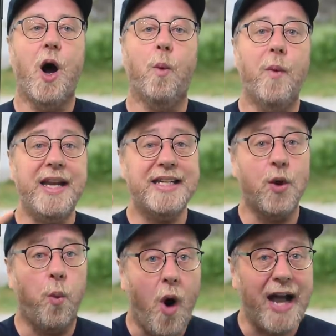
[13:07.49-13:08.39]
And we need
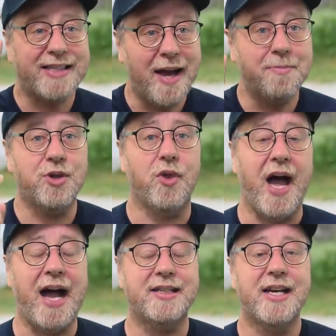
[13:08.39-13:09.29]
to wise up to
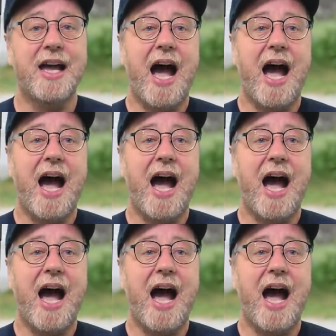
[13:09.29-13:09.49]
that